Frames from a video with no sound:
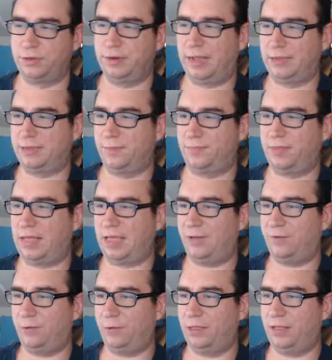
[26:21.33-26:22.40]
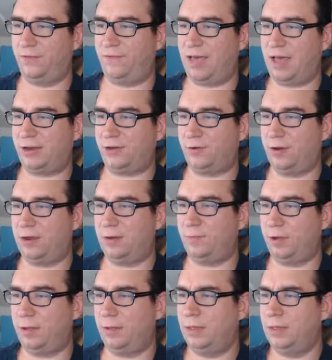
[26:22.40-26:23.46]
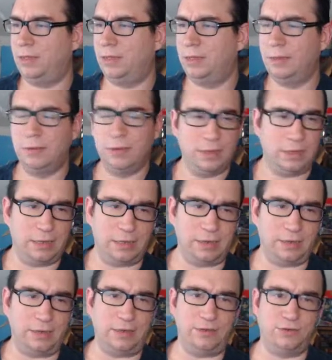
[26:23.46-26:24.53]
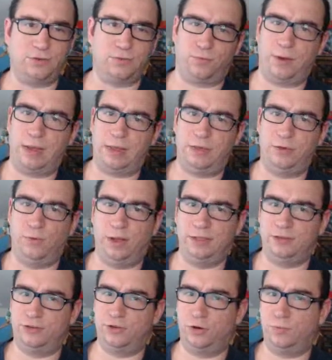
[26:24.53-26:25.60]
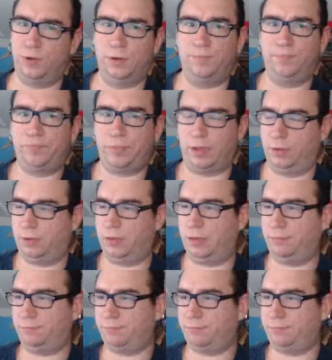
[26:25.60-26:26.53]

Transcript: not something I even really factor in, but he's great. You want Zoma, okay?